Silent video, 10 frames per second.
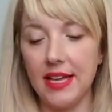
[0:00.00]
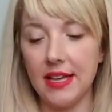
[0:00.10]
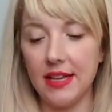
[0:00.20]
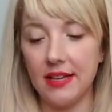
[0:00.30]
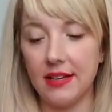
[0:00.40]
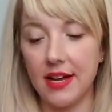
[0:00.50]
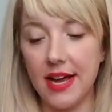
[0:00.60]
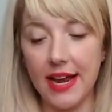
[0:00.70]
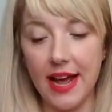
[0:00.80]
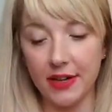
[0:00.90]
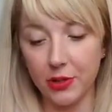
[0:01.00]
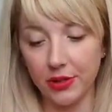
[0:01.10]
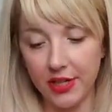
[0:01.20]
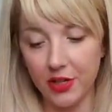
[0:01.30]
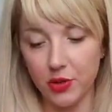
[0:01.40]
And I
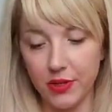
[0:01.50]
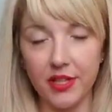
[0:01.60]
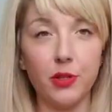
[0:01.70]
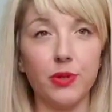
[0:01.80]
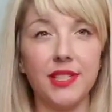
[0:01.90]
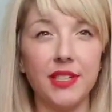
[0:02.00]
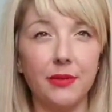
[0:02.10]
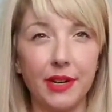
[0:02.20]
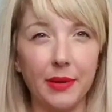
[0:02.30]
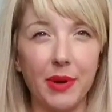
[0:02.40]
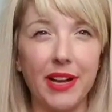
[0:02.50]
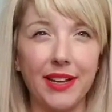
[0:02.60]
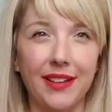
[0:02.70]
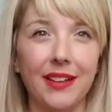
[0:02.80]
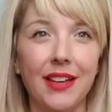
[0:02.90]
actually enjoyed the twisted rib.
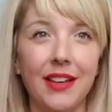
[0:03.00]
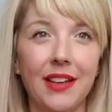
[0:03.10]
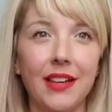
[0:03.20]
I